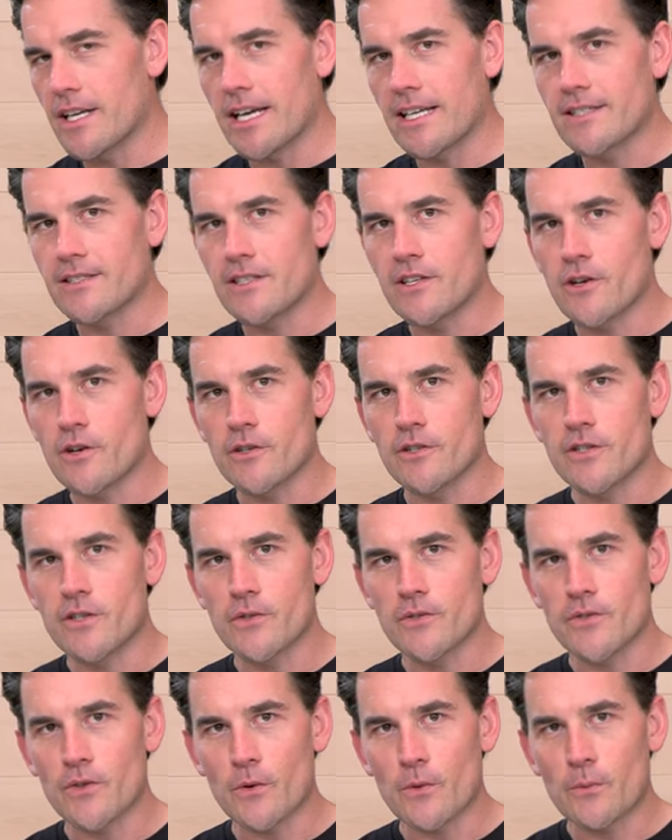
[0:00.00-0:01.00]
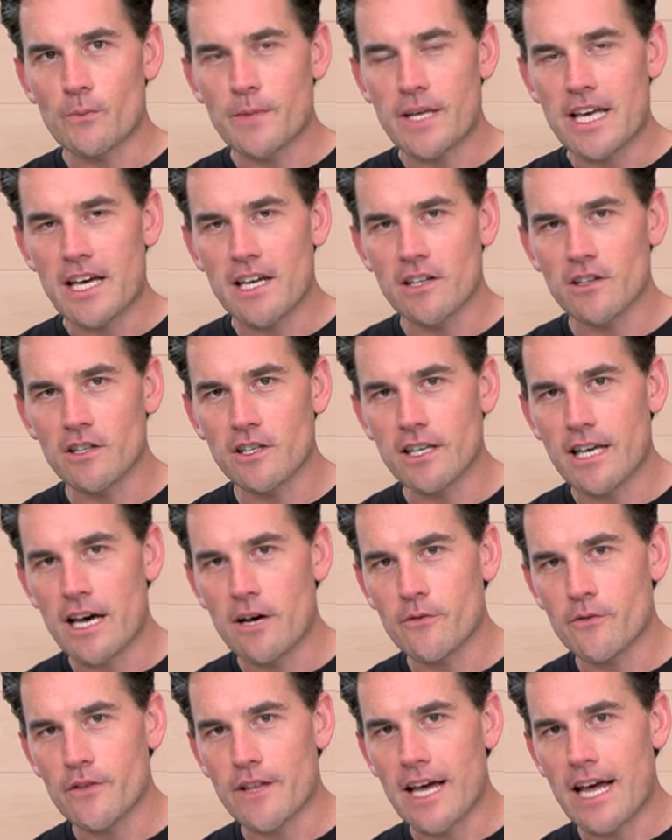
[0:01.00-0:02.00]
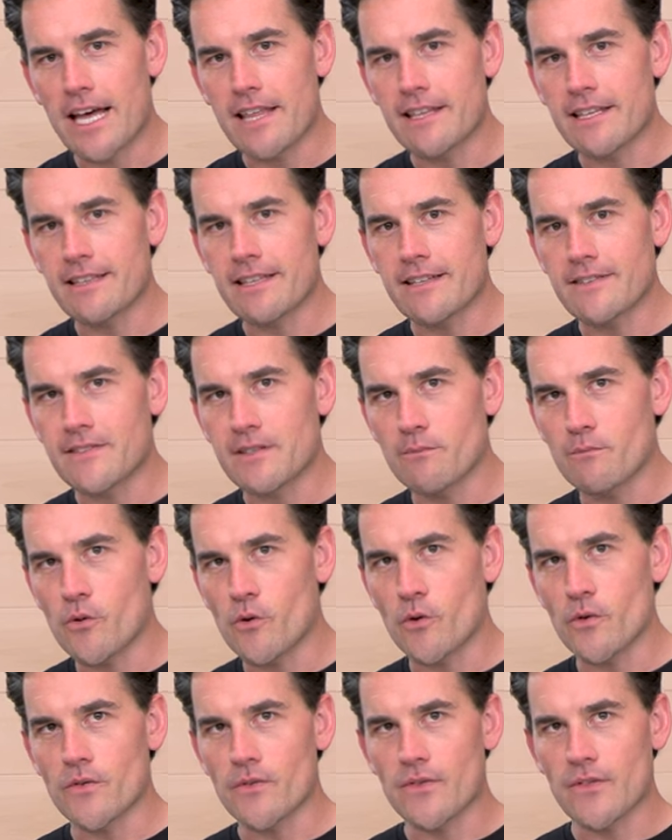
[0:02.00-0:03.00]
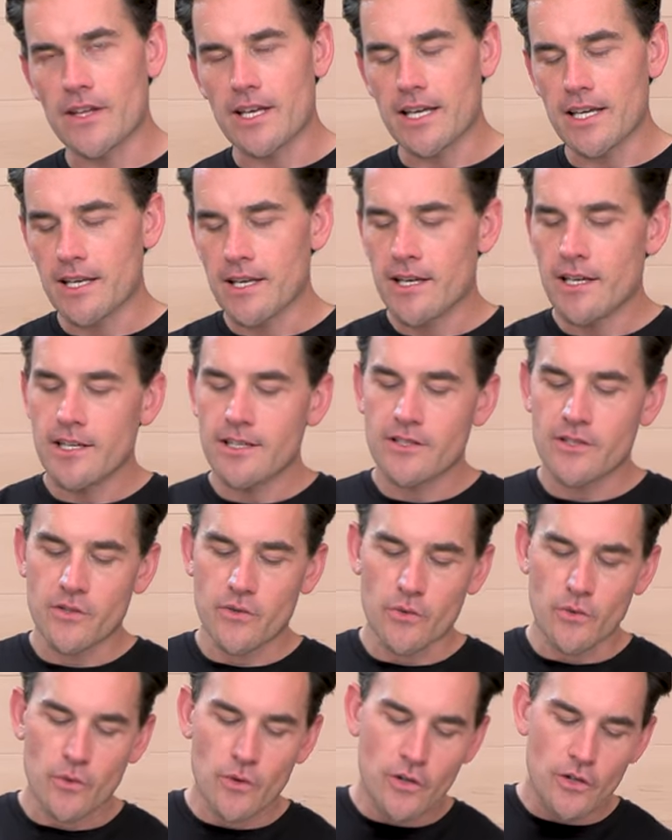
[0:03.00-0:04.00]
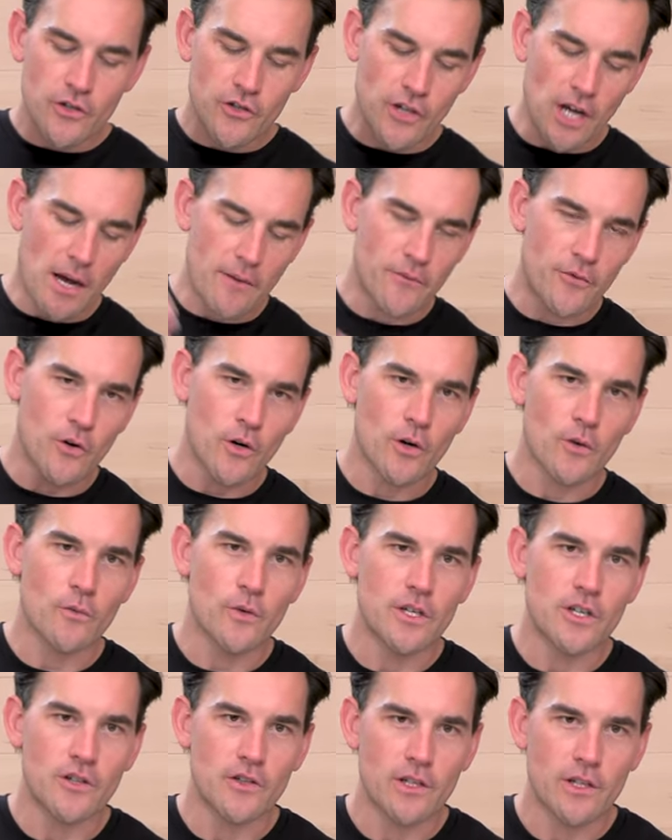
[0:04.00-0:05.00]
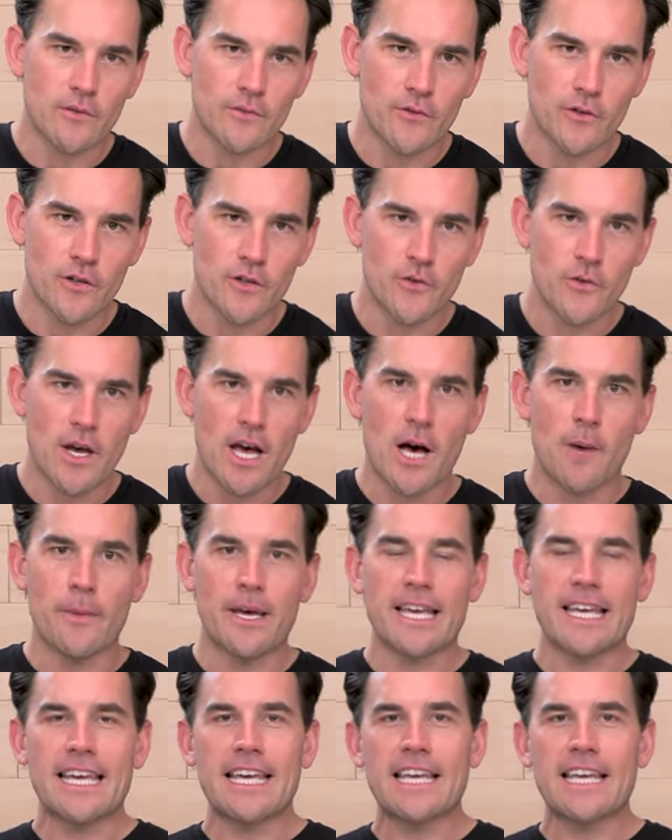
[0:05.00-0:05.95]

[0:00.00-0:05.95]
next year or two. So be on a lookout for that. I think that's an important thing to shop for when you're looking for a new helmet.